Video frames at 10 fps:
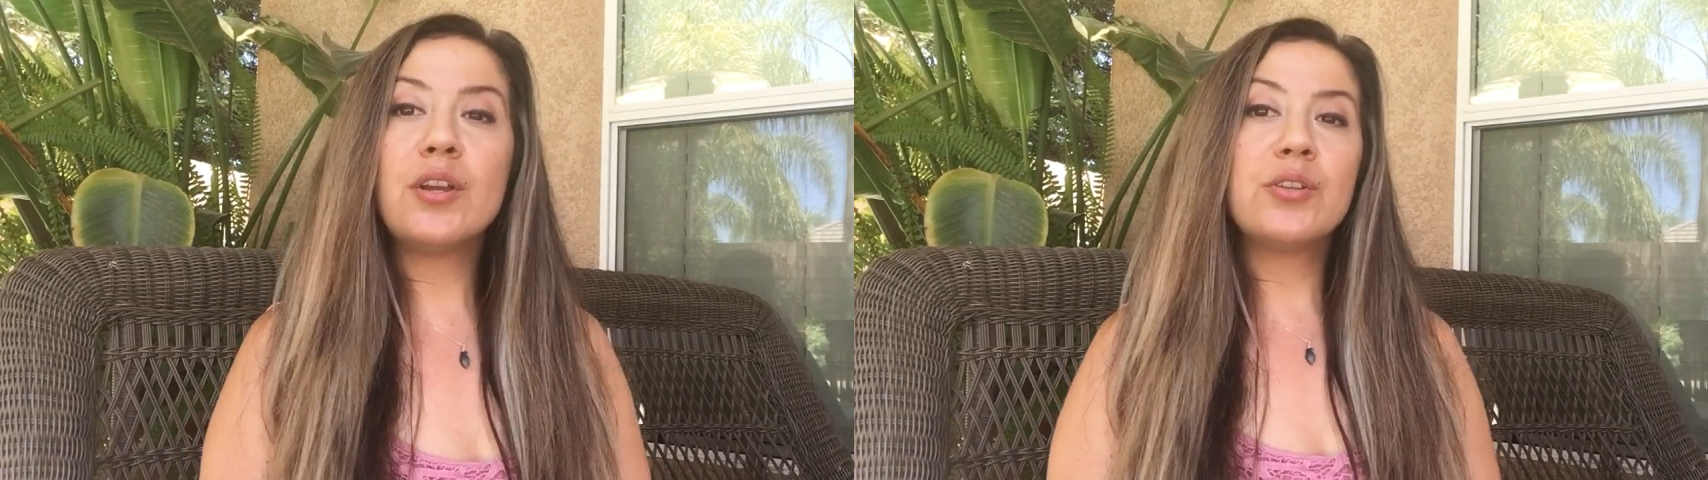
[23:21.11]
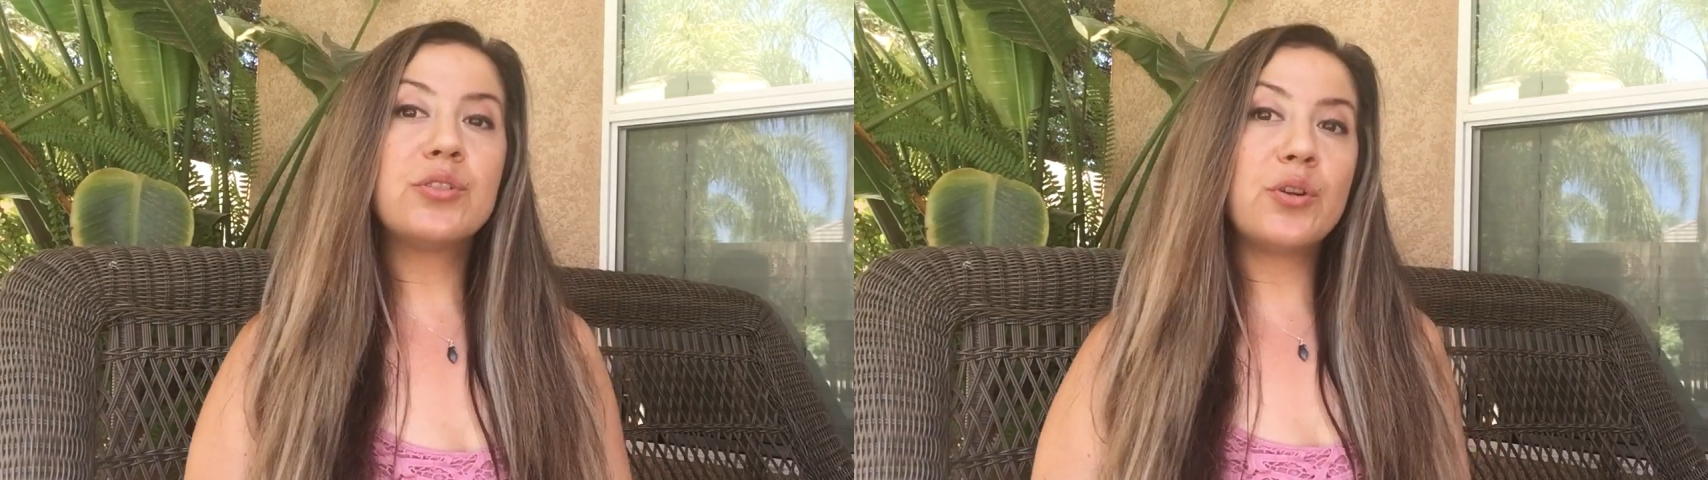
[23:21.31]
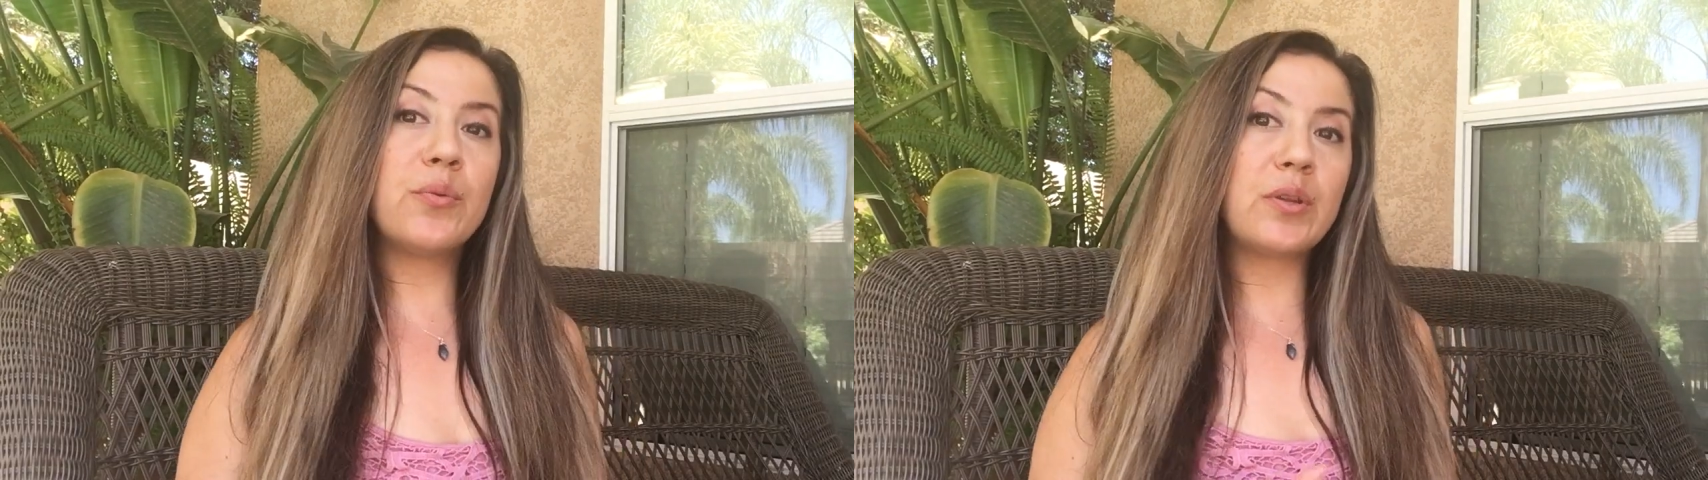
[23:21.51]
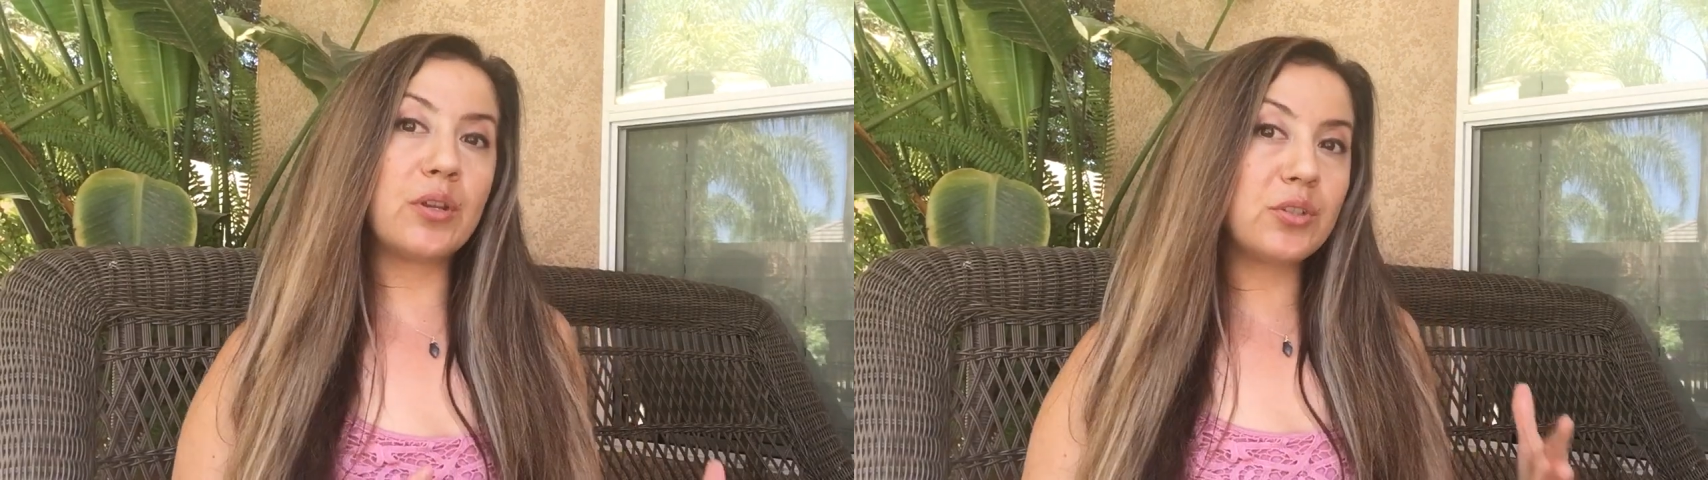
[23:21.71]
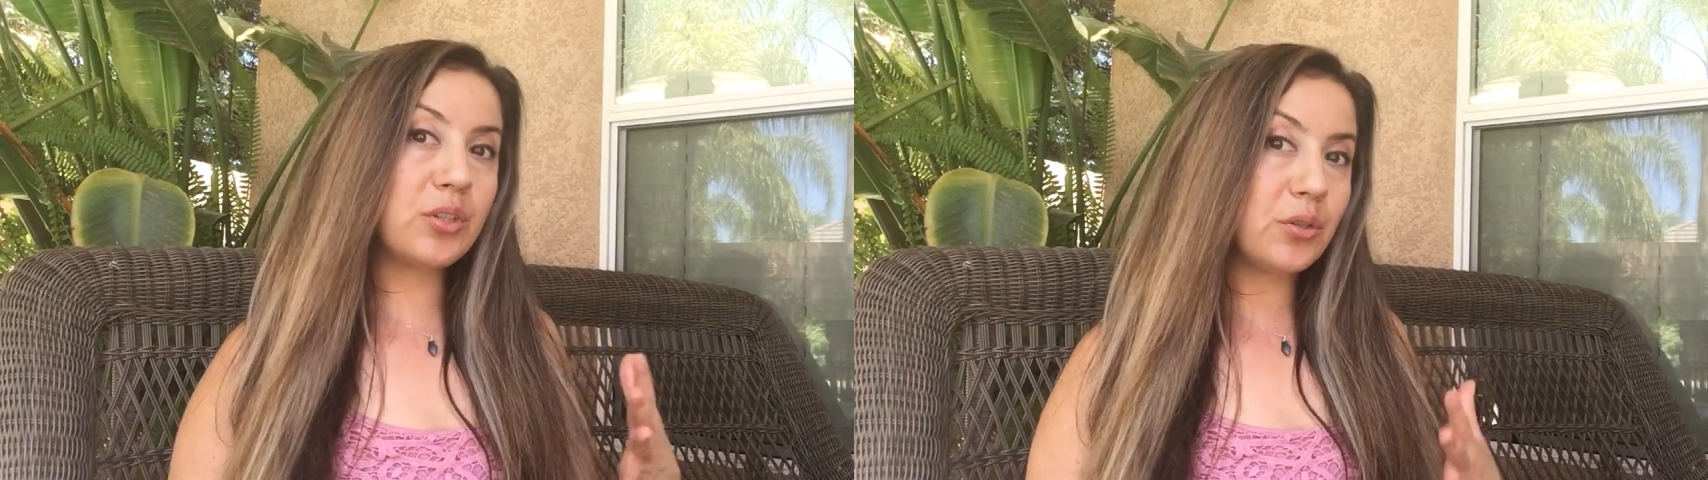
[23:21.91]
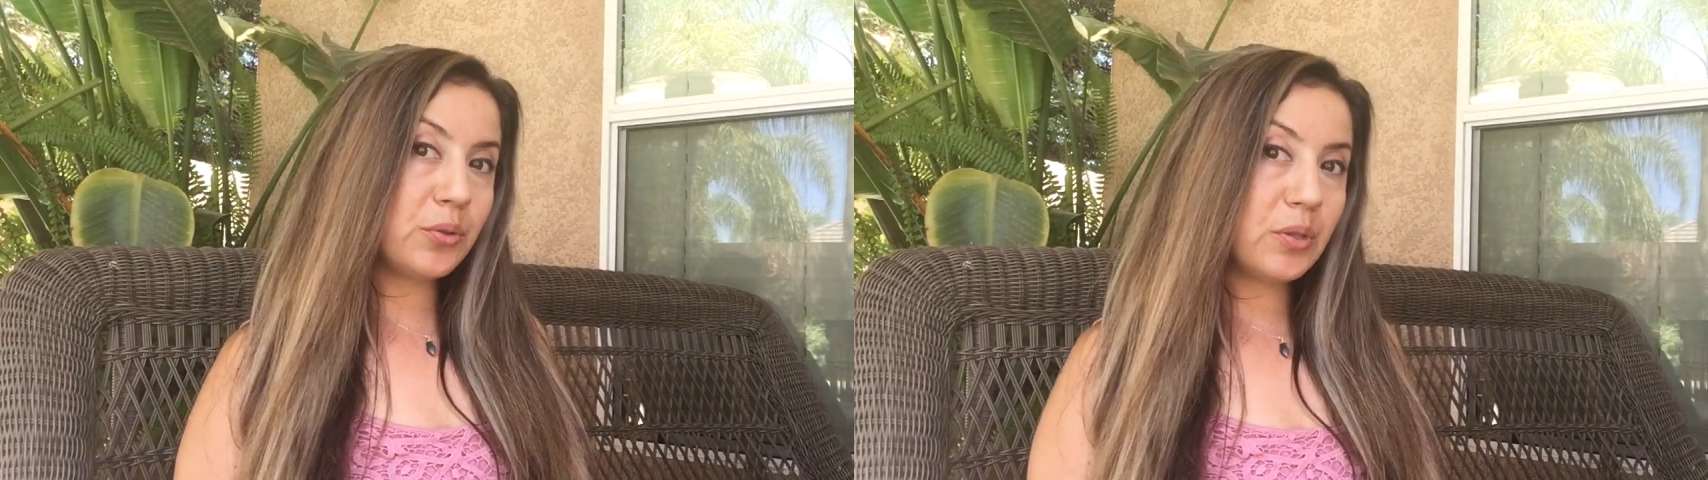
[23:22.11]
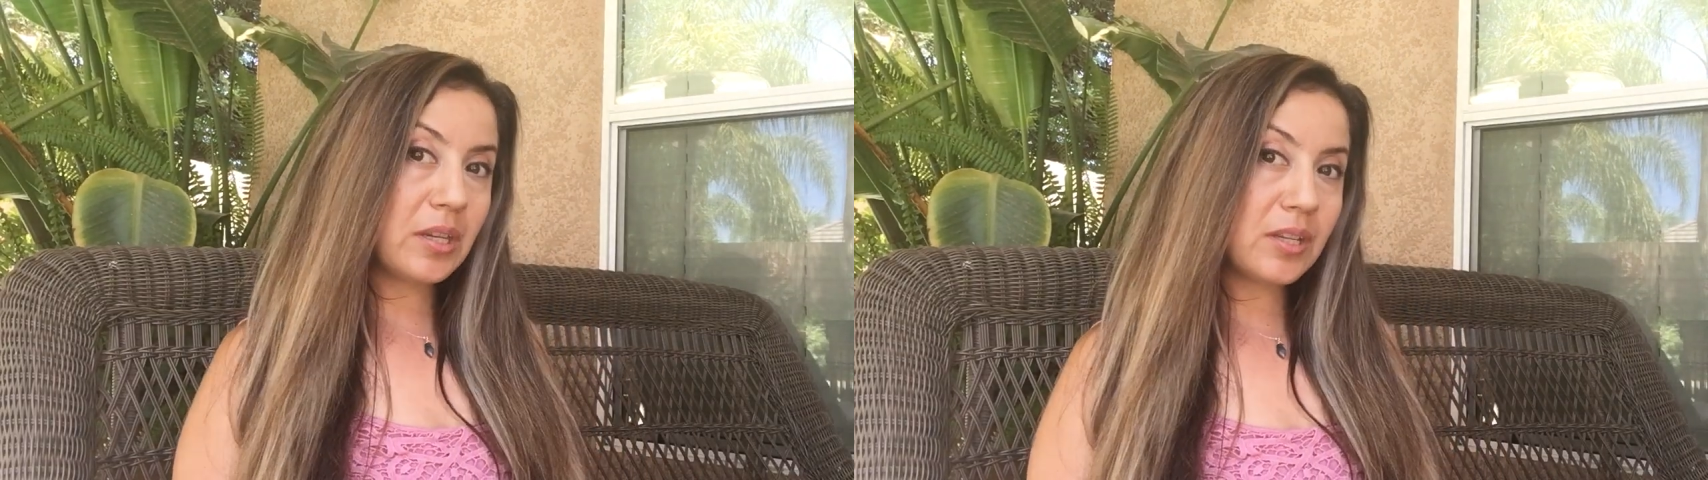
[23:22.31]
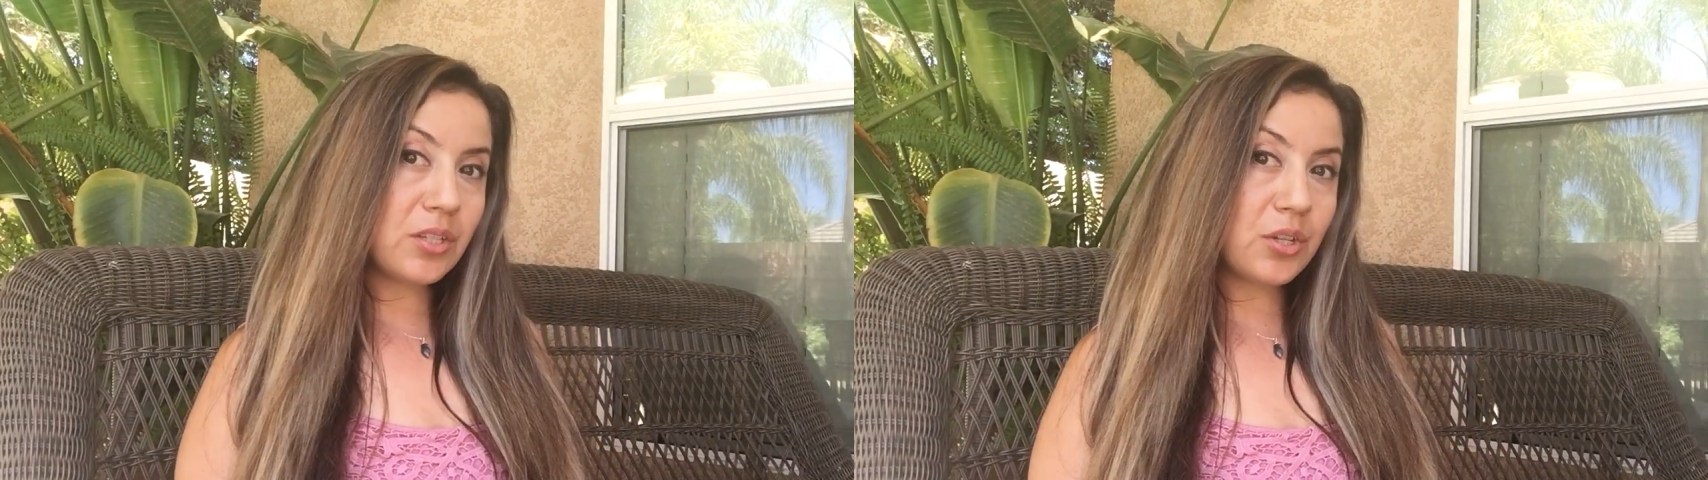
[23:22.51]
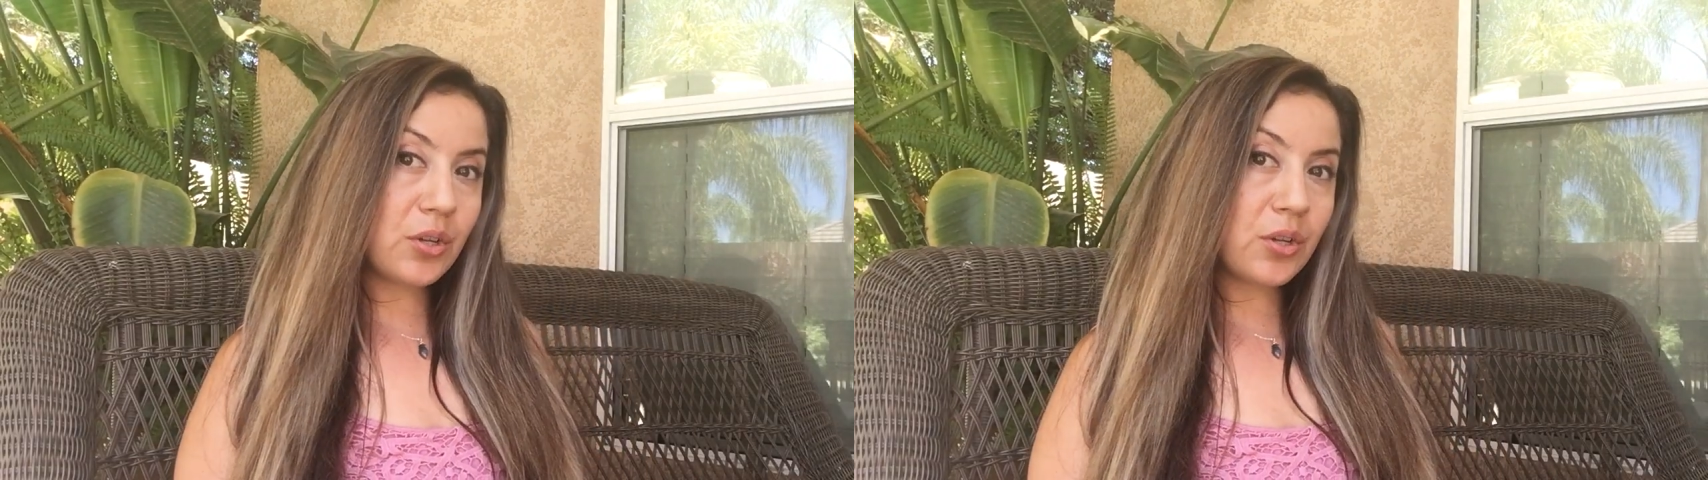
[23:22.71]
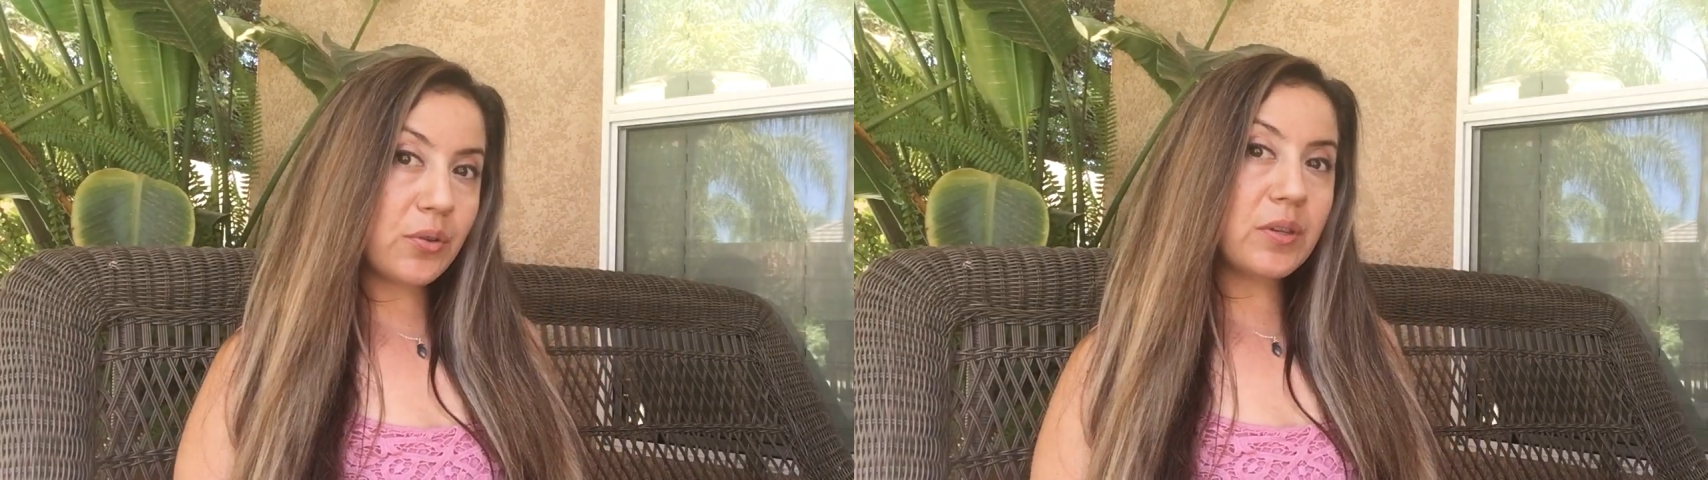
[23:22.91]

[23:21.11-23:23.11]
So when you're tuning into your yoni,